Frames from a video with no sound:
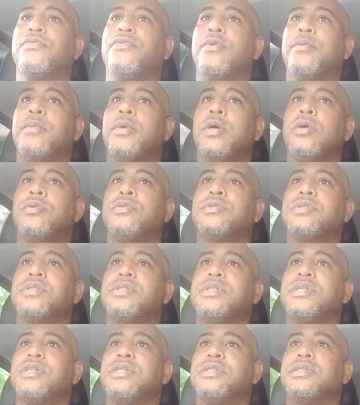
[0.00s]
from those
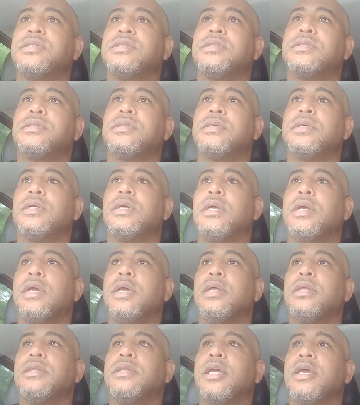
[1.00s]
decisions.
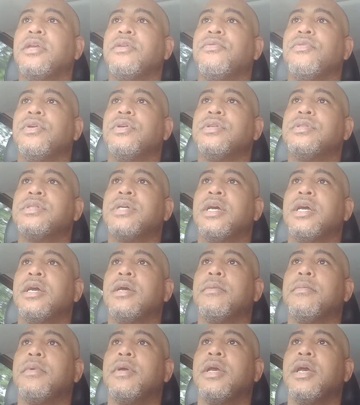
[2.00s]
Thank you for your
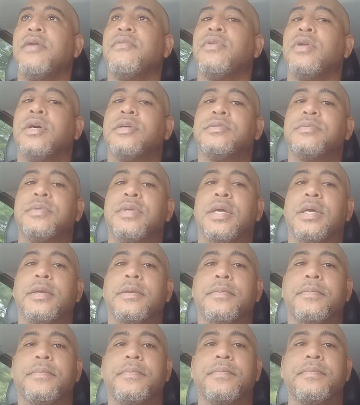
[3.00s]
time. Have an awesome
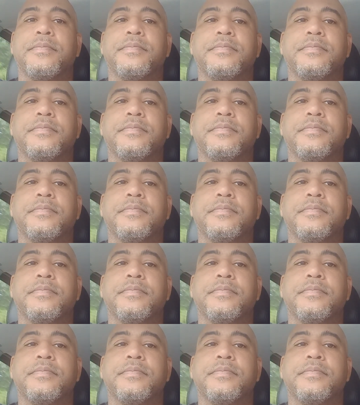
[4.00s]
day.